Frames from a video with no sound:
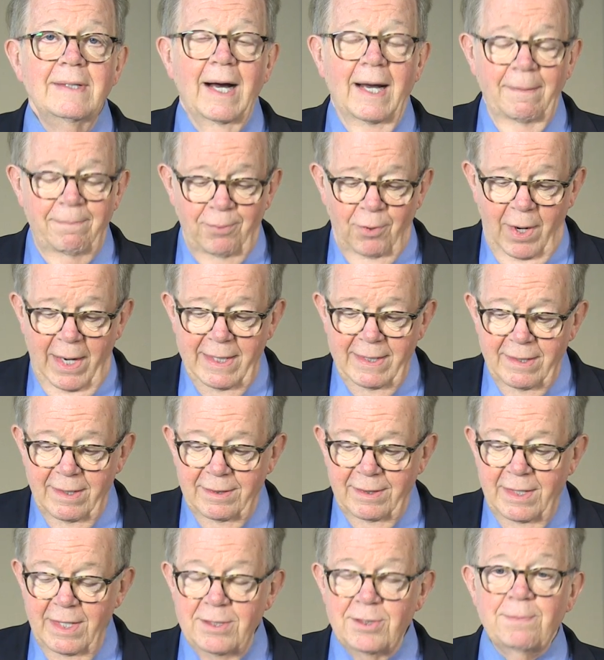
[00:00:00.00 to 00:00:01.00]
I pray
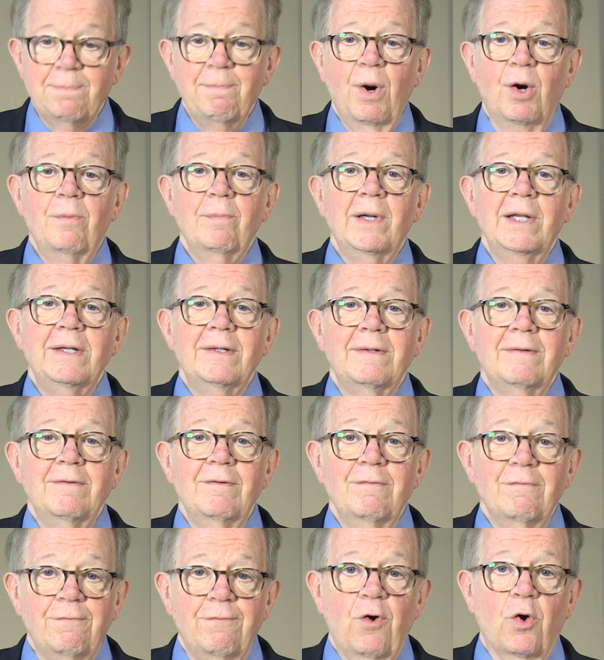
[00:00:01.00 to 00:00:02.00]
that this moment
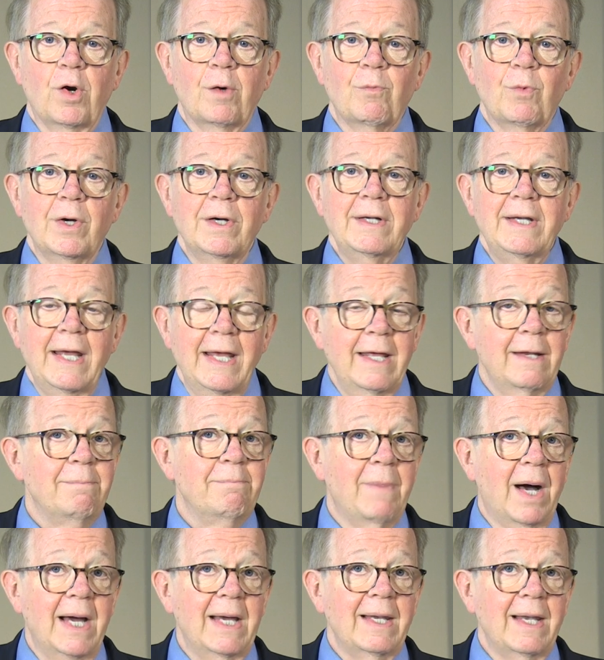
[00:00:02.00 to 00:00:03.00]
forward
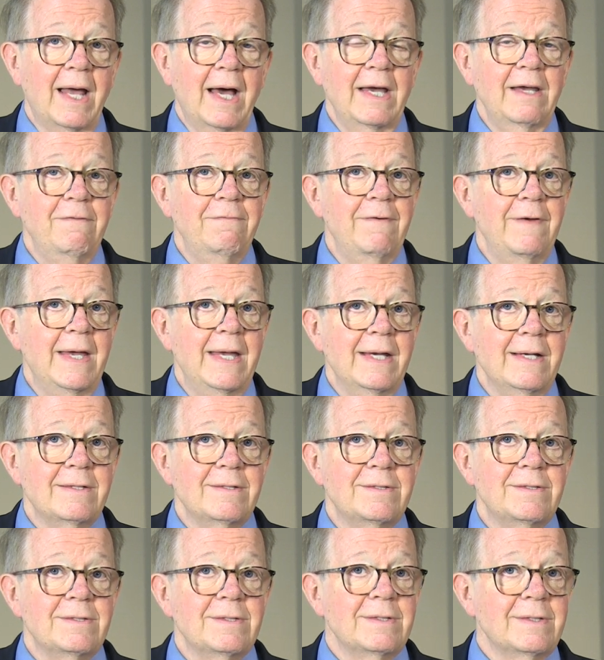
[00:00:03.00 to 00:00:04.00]
in my life
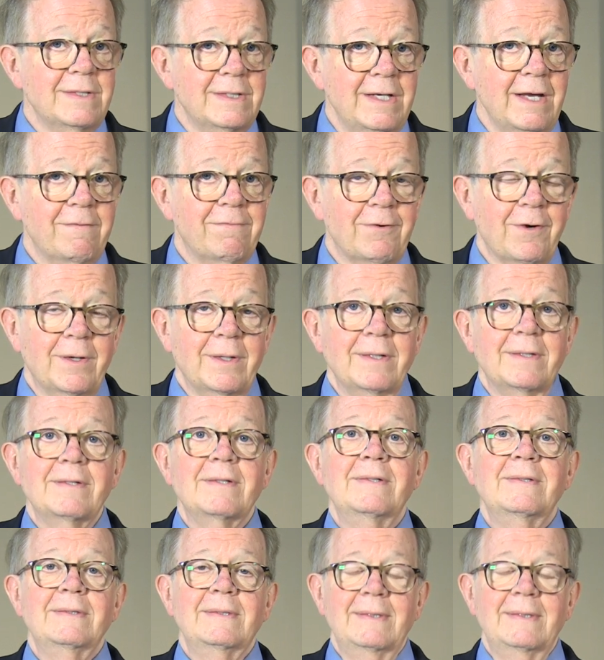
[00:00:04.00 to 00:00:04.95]
is different.